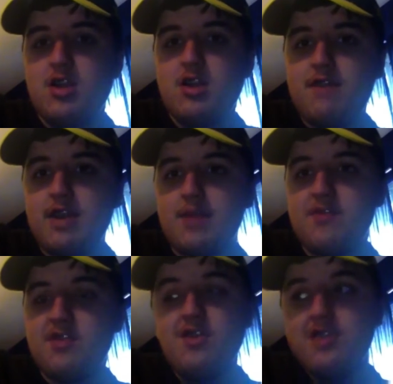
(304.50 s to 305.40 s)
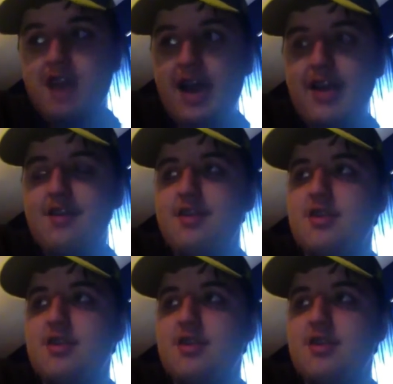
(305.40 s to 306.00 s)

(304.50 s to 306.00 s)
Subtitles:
In fact, I'm still not.